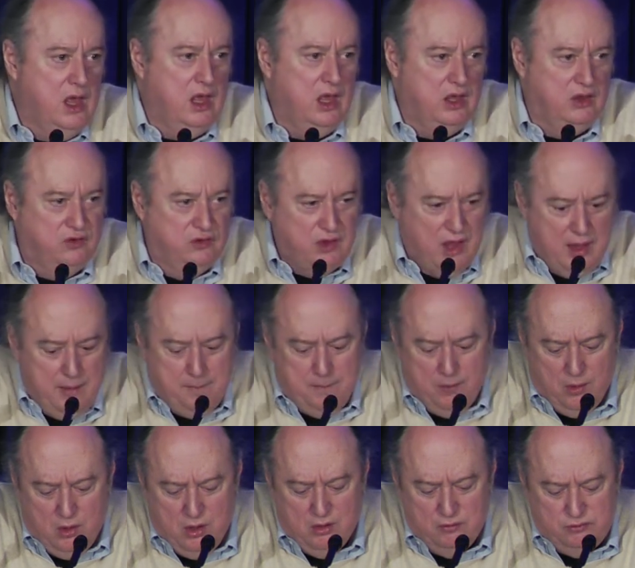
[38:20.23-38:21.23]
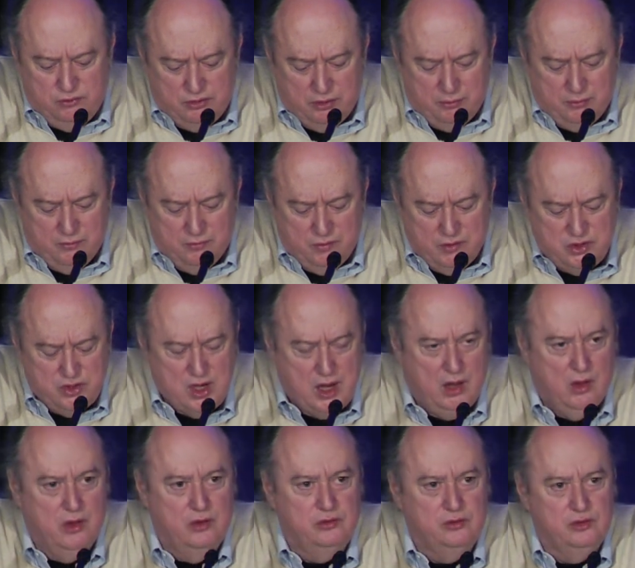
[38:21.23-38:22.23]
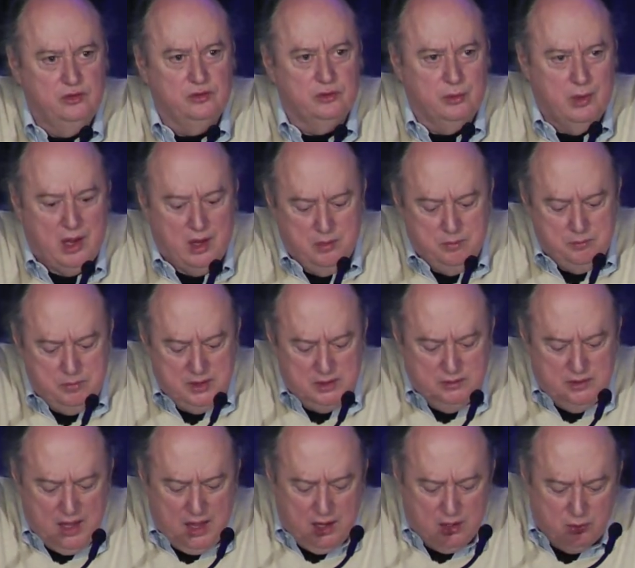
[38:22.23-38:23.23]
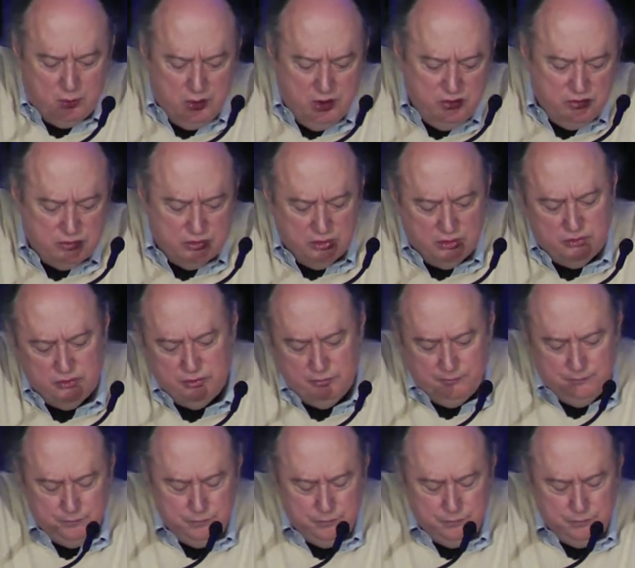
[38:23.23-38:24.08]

example of some of the challenges around big data research.